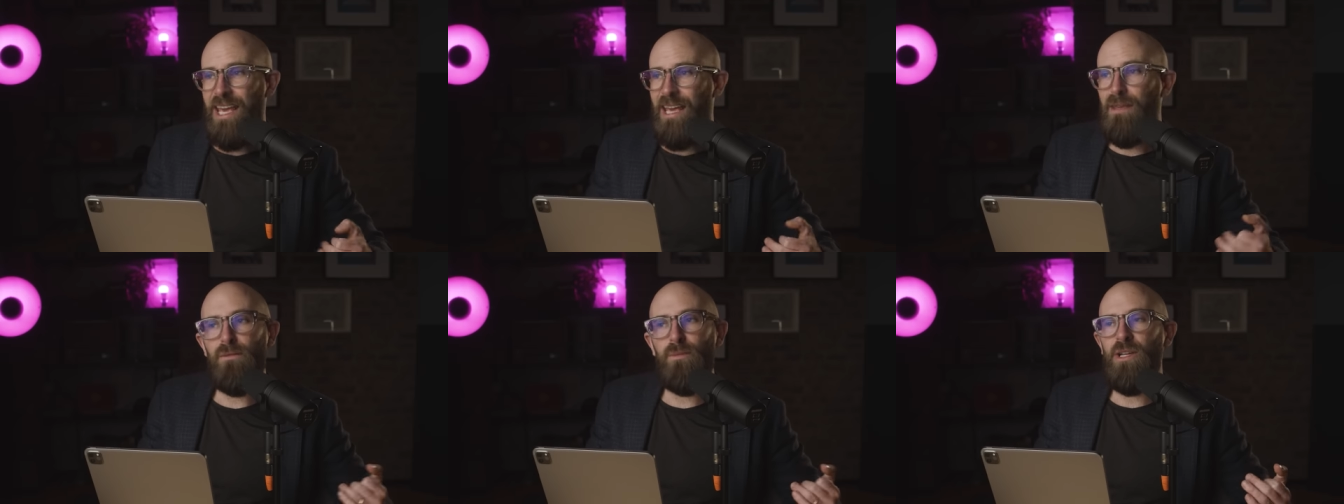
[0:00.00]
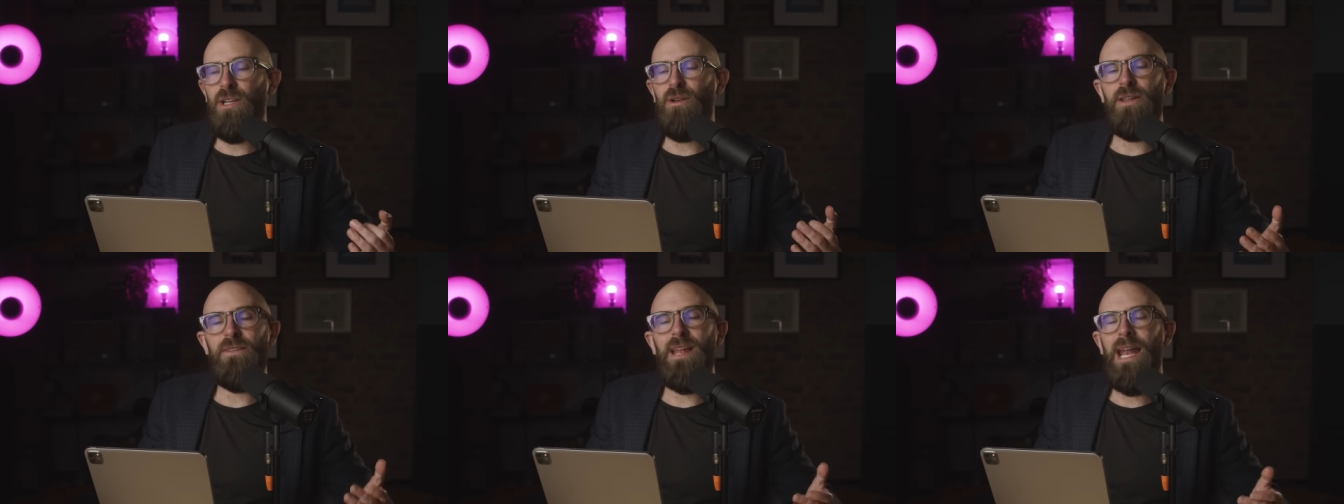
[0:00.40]
Even when
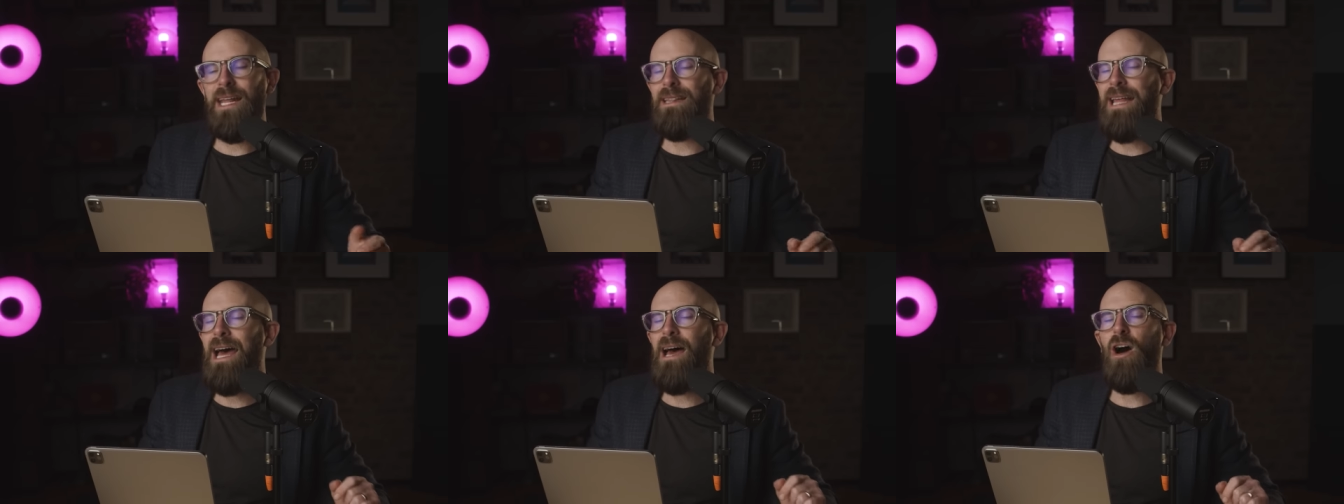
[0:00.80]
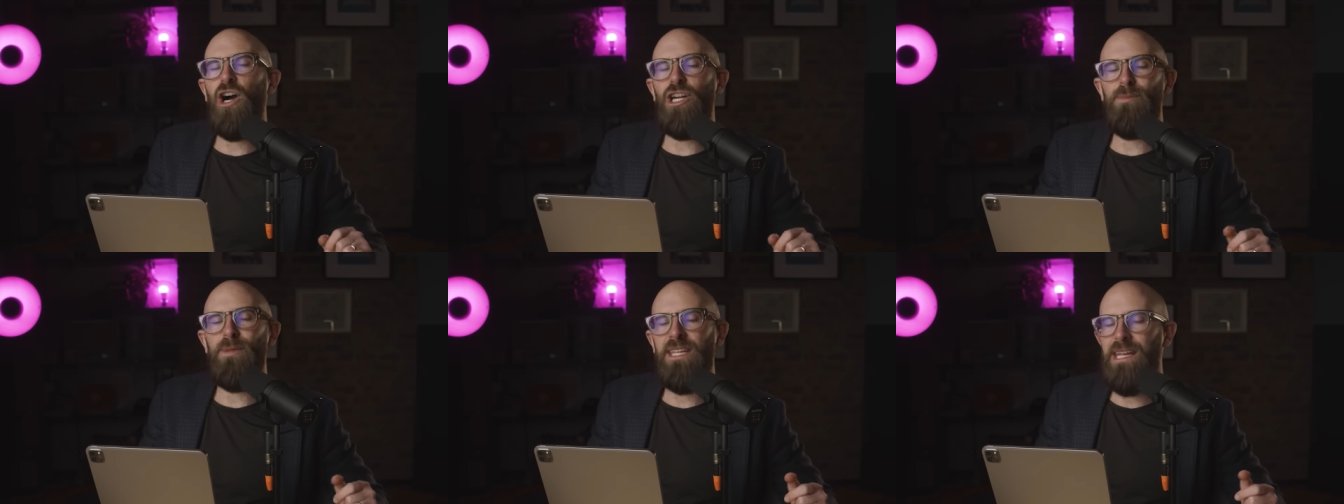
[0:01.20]
you like that
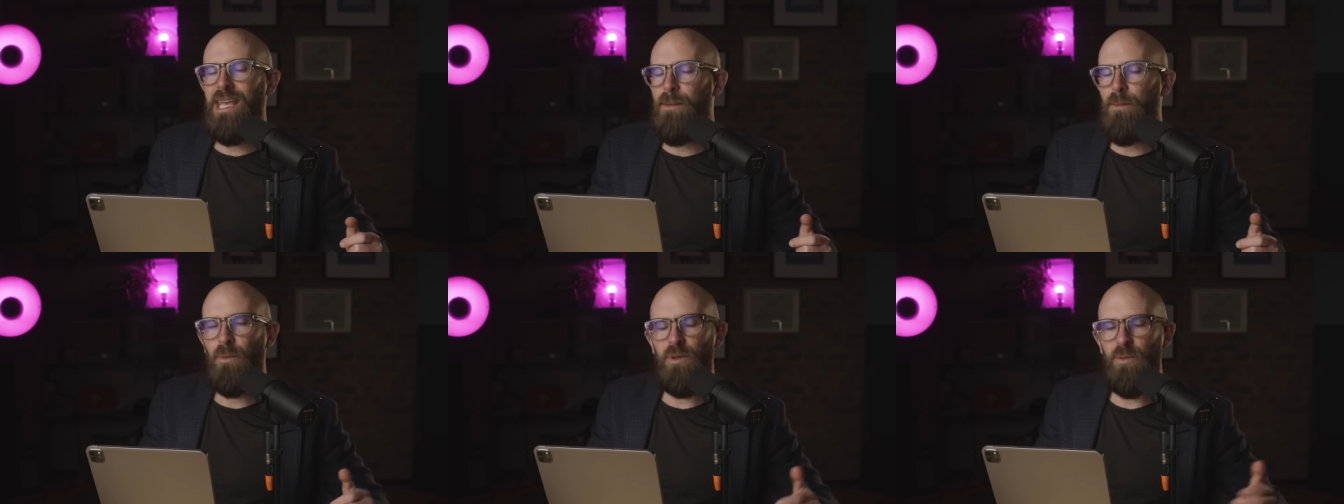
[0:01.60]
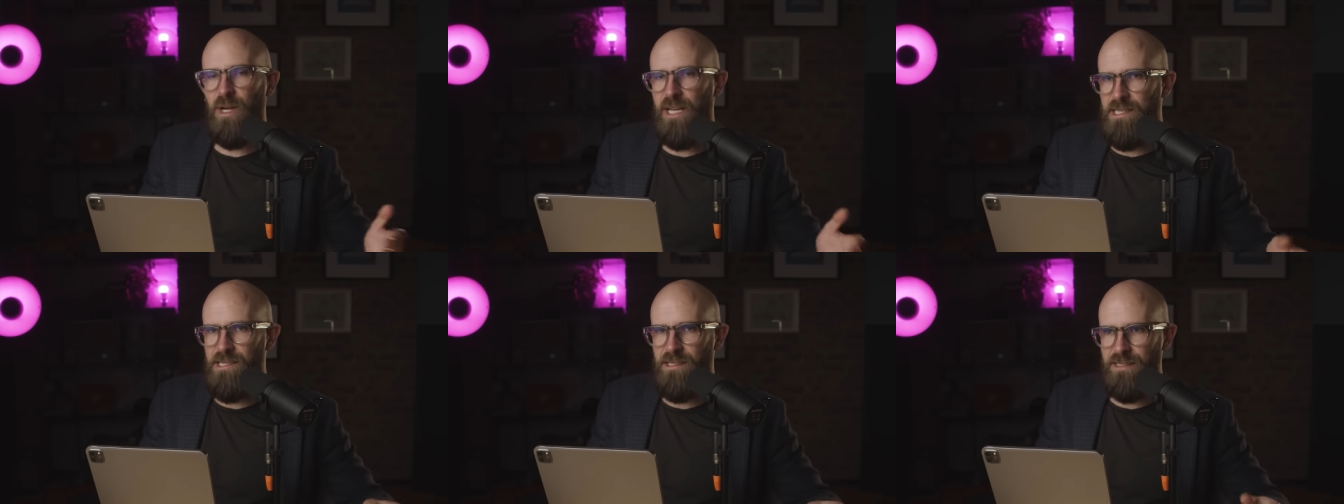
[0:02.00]
argument that I came up with
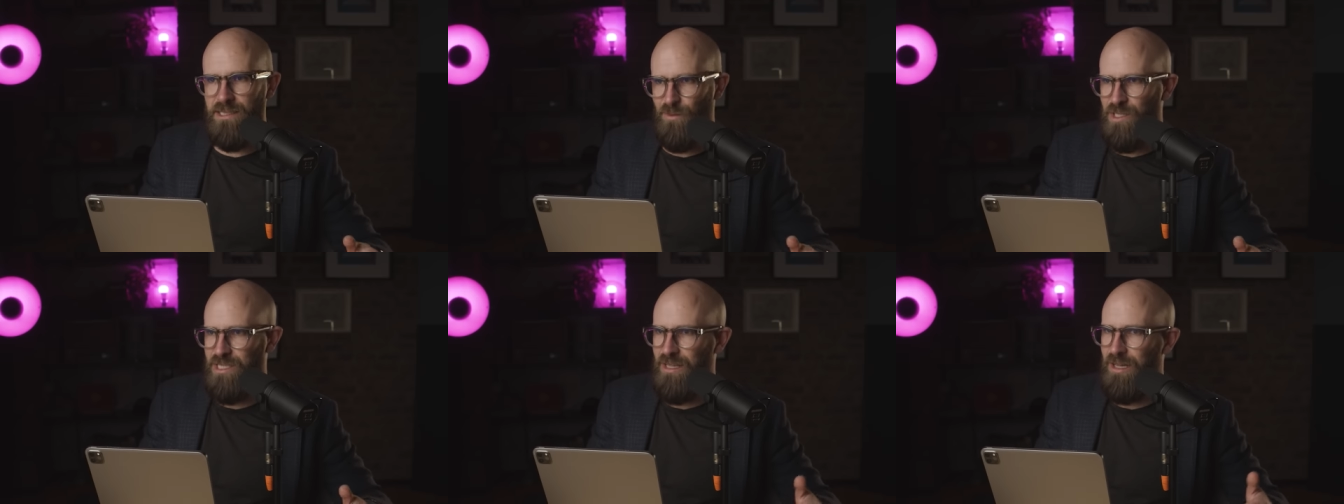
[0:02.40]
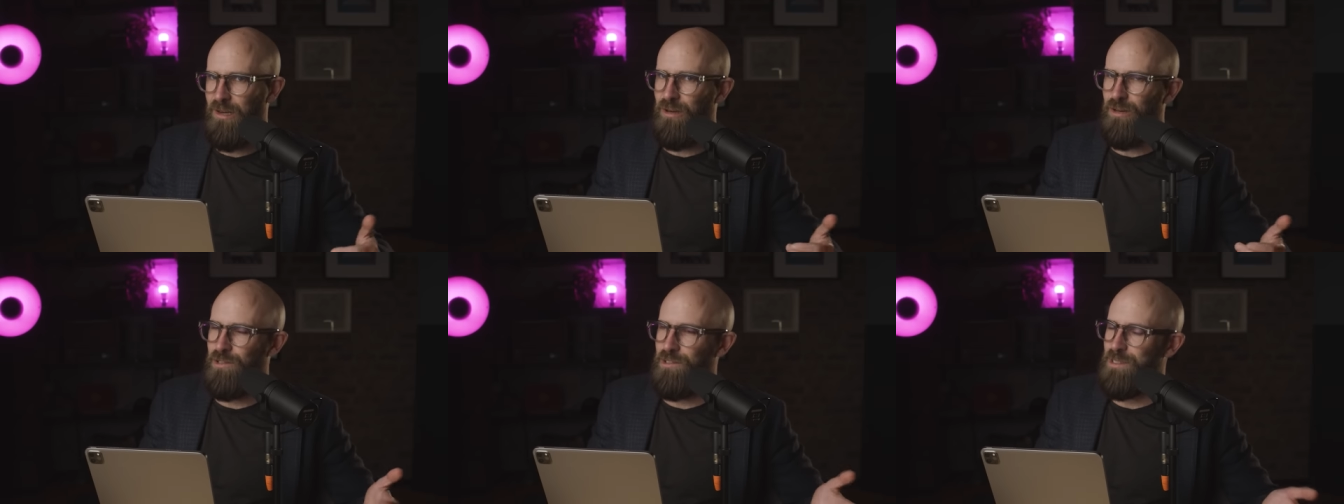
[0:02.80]
when I started was like,
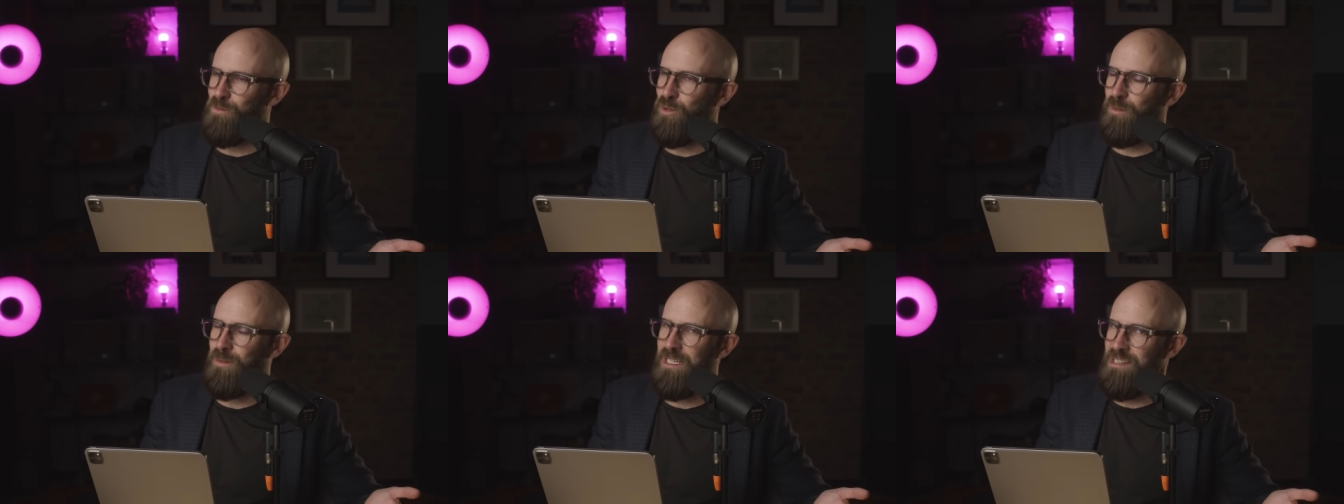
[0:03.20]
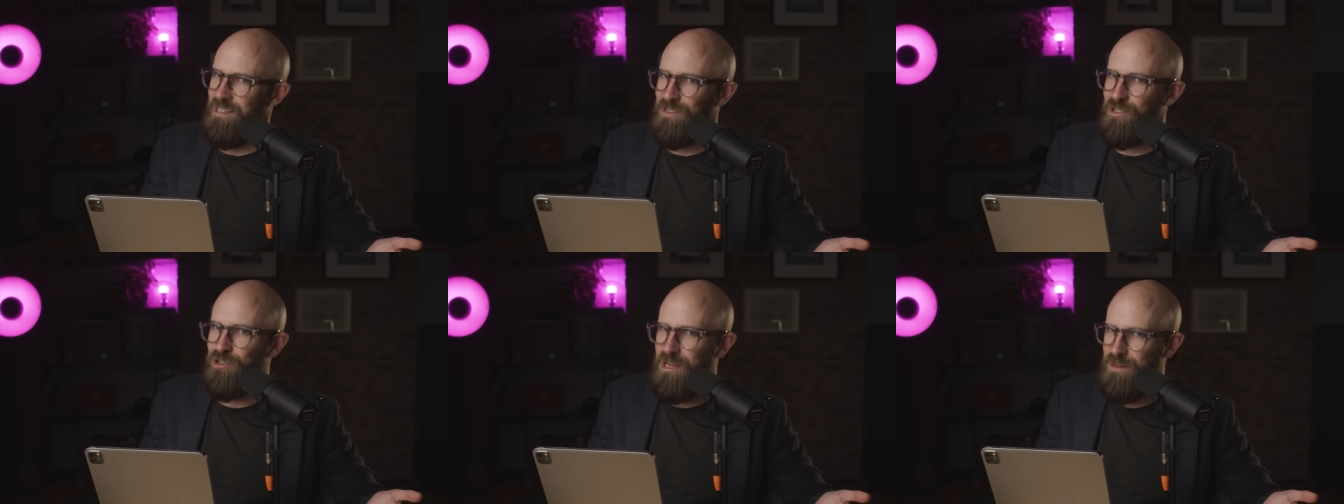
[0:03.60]
oh, there's more money
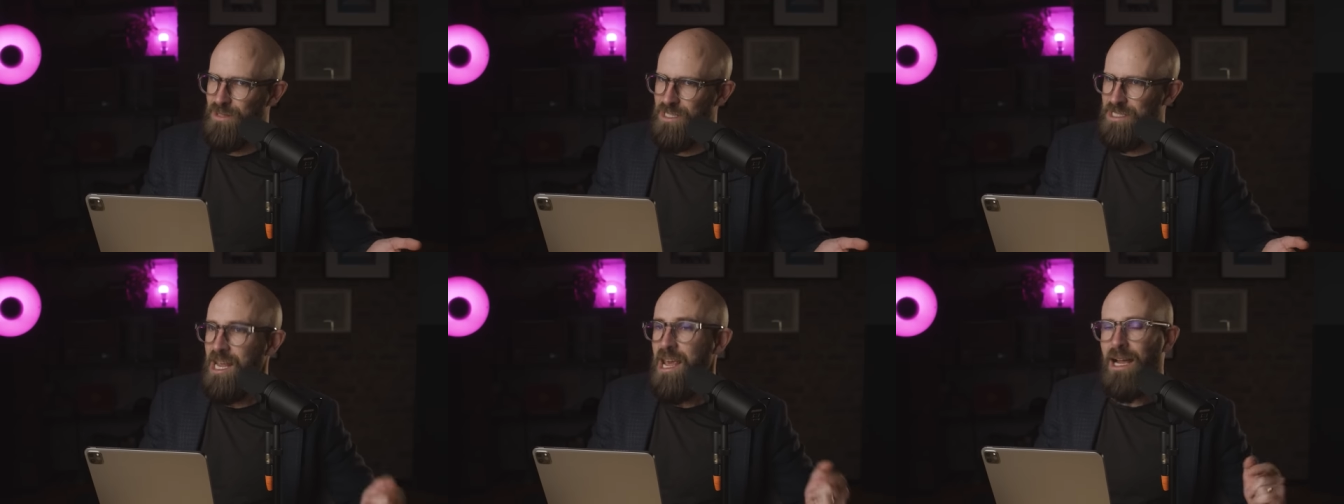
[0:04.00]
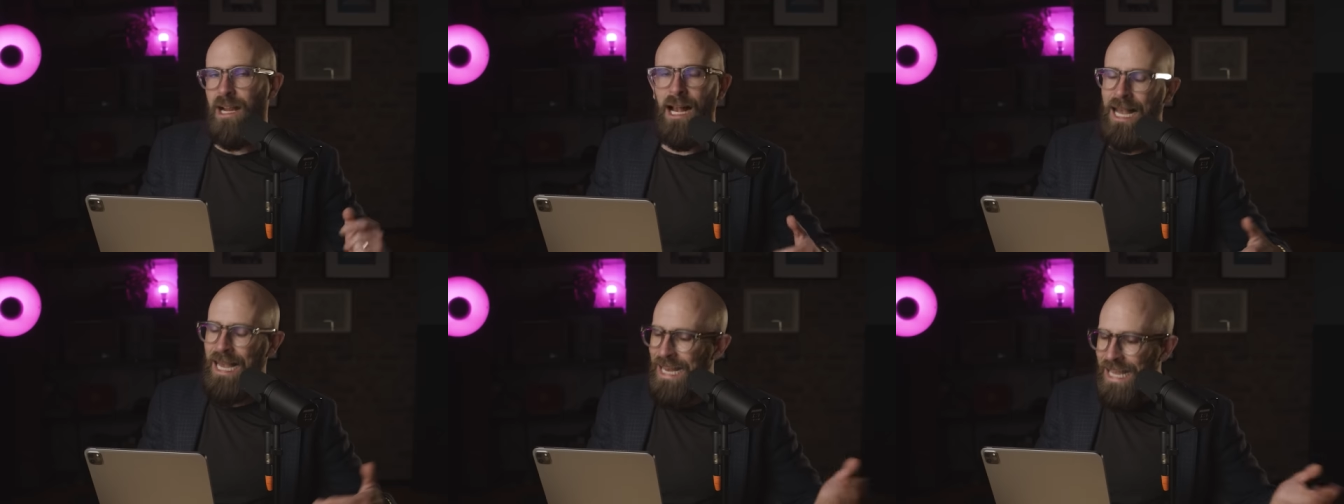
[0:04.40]
in the treatment,
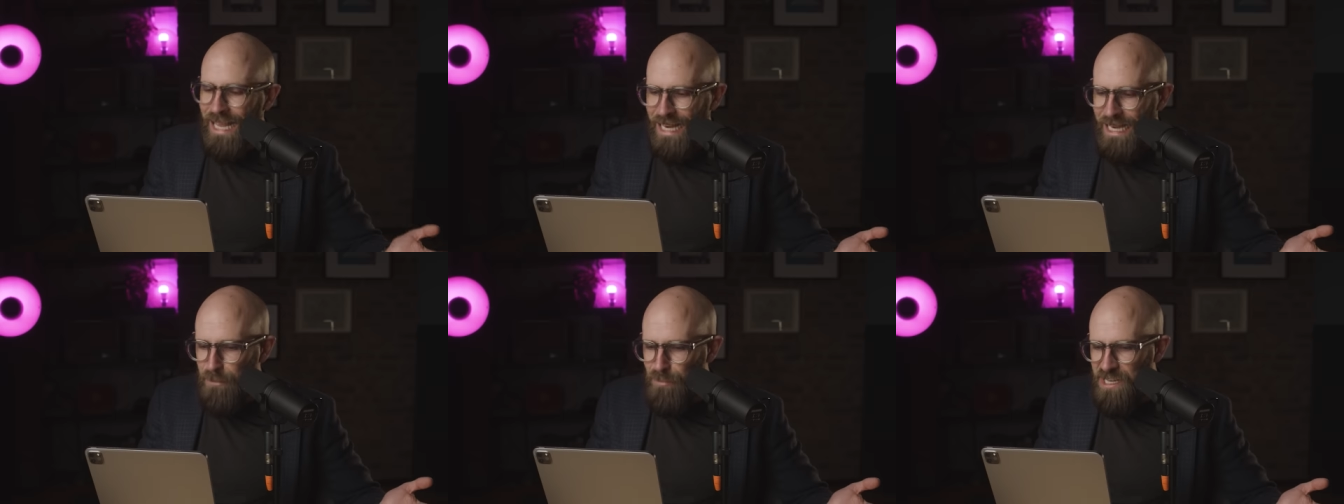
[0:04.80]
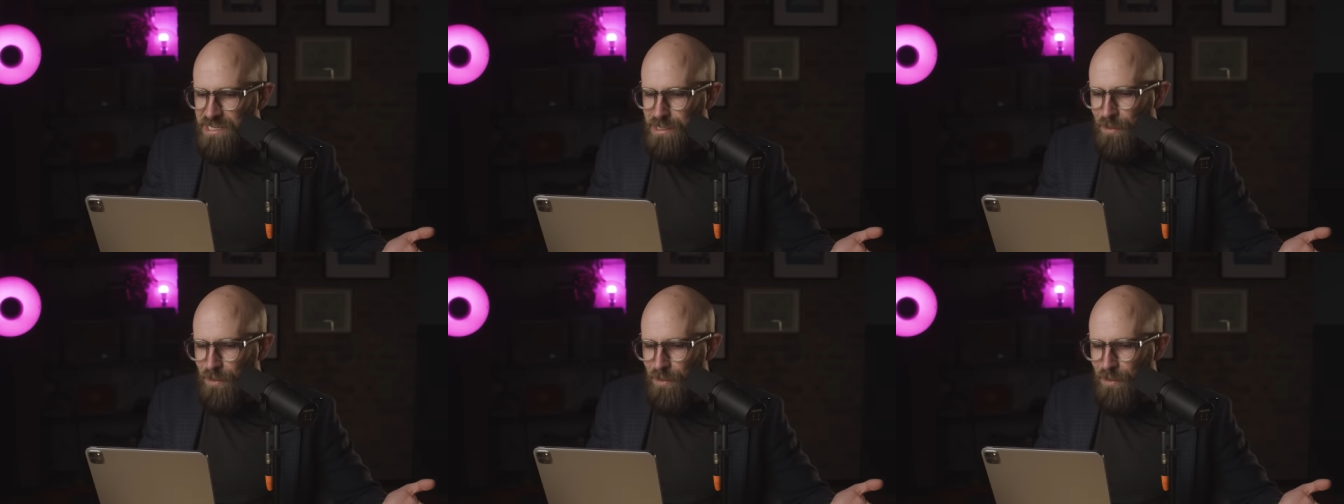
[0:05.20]
clearly been